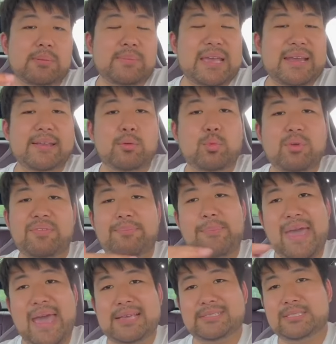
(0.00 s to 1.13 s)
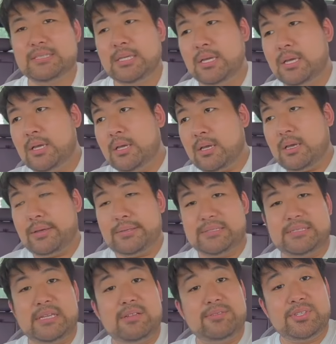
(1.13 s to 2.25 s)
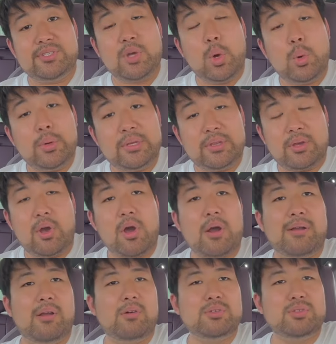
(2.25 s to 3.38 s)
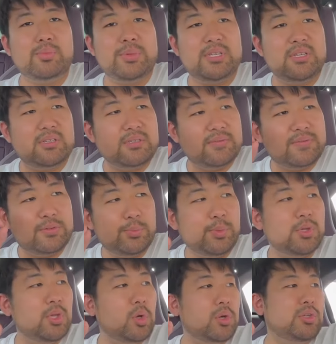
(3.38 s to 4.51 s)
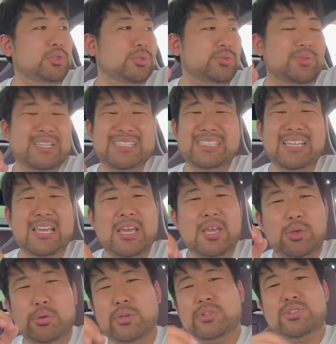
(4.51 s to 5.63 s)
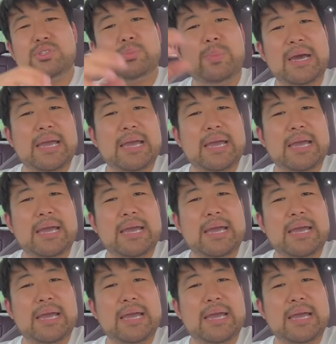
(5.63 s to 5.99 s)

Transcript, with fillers: got a ET5T from NIO as a loaner vehicle to show you guys NOP Plus.